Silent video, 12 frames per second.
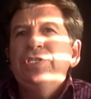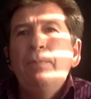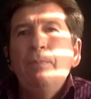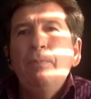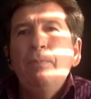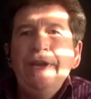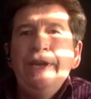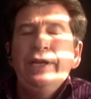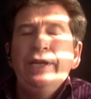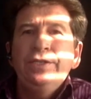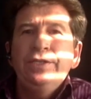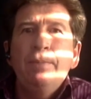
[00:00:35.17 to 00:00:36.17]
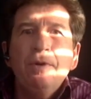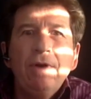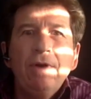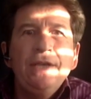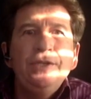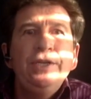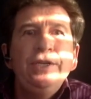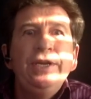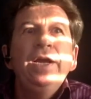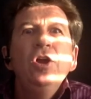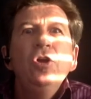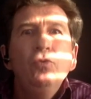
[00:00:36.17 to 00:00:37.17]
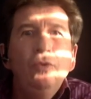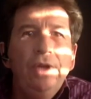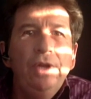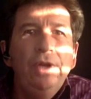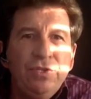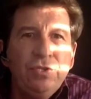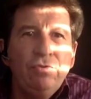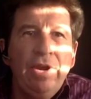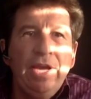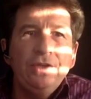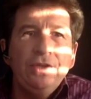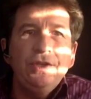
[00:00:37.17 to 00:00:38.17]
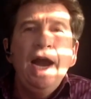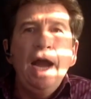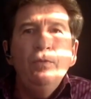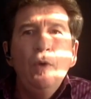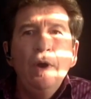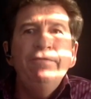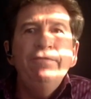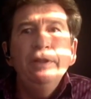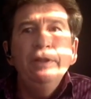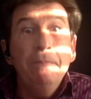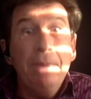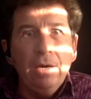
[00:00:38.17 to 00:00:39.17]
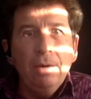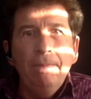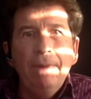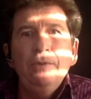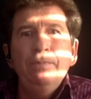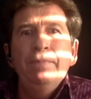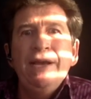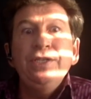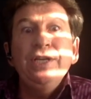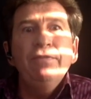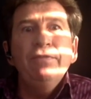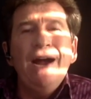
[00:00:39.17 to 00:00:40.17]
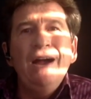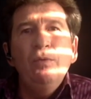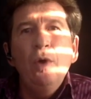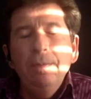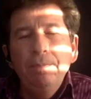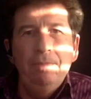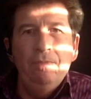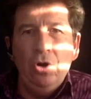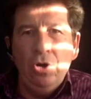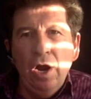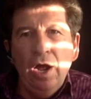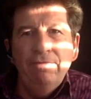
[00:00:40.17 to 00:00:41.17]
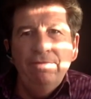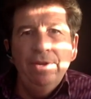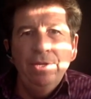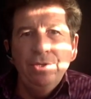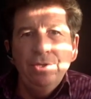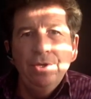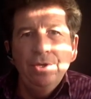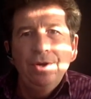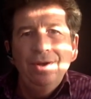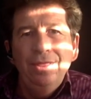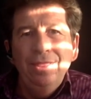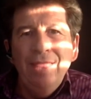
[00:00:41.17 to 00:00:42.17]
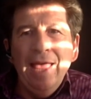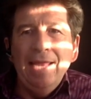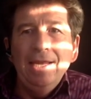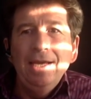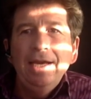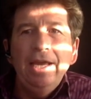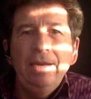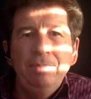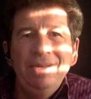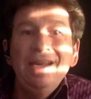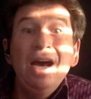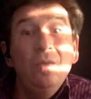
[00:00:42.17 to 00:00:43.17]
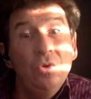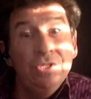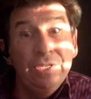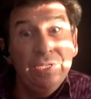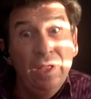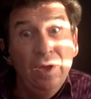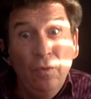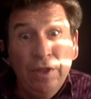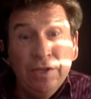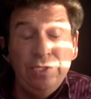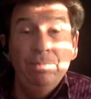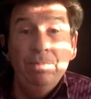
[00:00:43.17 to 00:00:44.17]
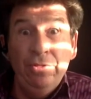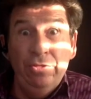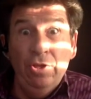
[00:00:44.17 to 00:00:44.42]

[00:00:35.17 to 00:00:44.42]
Stop overeating, stop procrastinating, release stress. I want to feel better about myself. I want to be more confident. That can be done with a simple